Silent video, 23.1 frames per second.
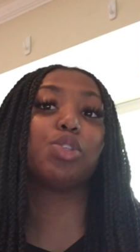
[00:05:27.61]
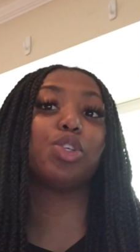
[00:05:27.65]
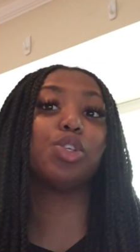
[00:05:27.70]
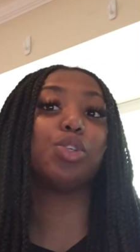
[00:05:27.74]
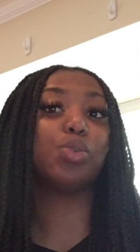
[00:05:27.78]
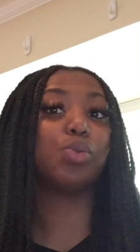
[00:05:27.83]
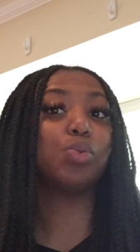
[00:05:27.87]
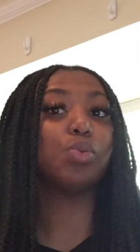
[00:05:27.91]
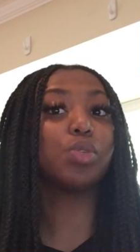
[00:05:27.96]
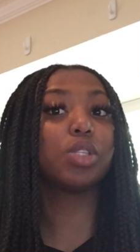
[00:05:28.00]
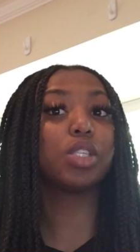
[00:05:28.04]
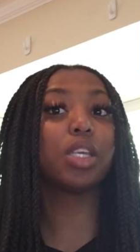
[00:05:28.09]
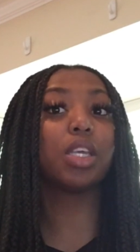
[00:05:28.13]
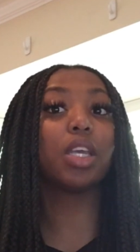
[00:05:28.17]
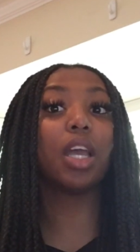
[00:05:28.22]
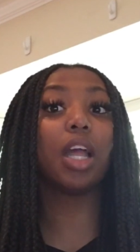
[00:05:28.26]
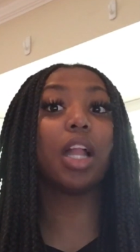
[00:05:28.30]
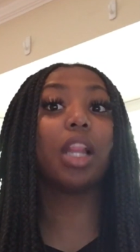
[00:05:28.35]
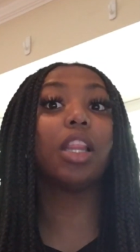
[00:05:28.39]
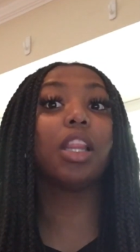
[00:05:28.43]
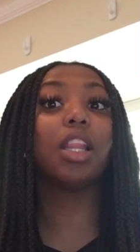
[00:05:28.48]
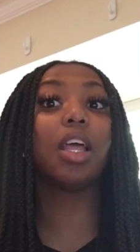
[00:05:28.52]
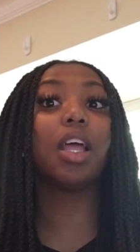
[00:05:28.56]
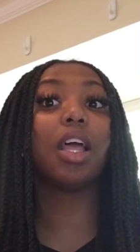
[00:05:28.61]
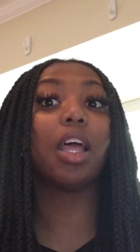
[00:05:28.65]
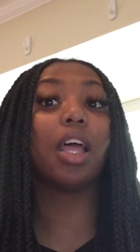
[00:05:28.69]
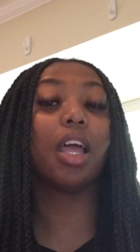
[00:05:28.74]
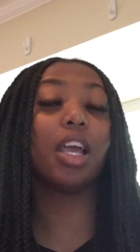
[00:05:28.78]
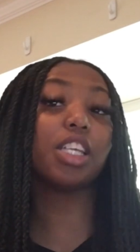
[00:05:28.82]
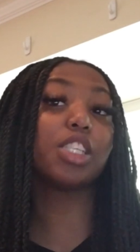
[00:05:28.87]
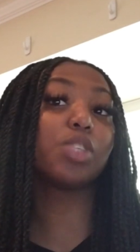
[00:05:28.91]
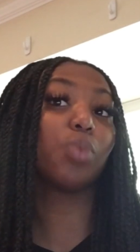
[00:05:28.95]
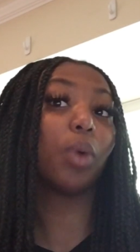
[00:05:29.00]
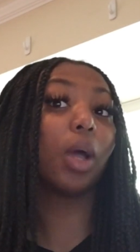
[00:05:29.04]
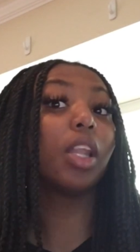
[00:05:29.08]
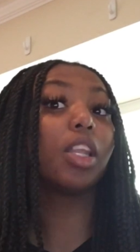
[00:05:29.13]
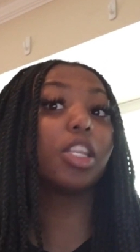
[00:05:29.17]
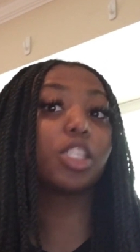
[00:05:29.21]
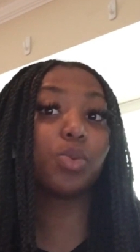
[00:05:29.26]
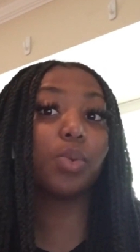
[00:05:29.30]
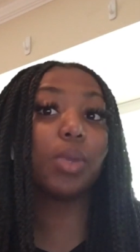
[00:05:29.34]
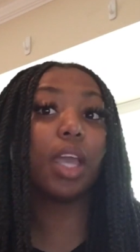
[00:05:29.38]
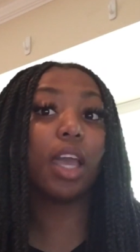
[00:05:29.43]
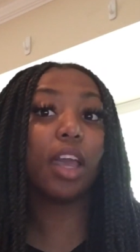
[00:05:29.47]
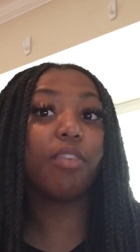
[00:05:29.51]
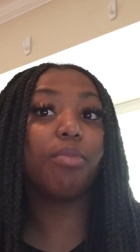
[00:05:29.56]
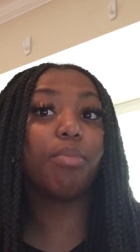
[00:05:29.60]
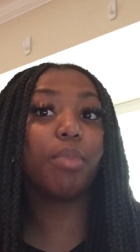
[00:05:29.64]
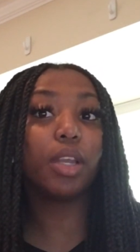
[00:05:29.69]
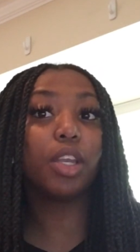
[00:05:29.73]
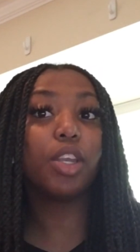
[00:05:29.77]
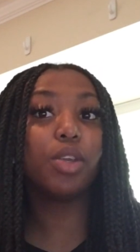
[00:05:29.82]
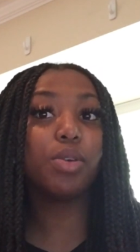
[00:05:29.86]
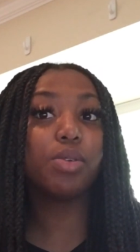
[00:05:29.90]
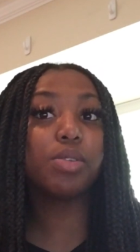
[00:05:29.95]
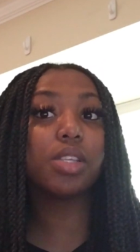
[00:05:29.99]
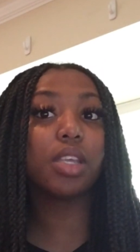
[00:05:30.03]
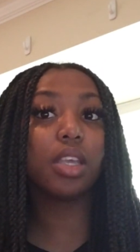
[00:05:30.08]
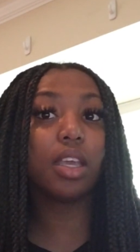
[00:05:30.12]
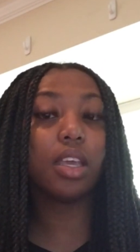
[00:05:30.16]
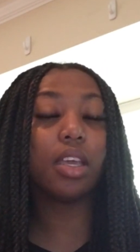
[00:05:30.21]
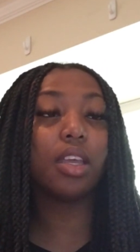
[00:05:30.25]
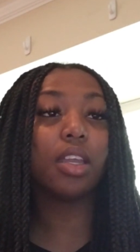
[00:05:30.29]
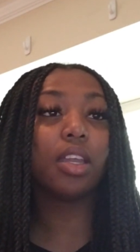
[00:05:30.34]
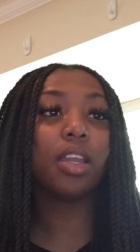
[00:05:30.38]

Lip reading: to use it as well as we have been using it.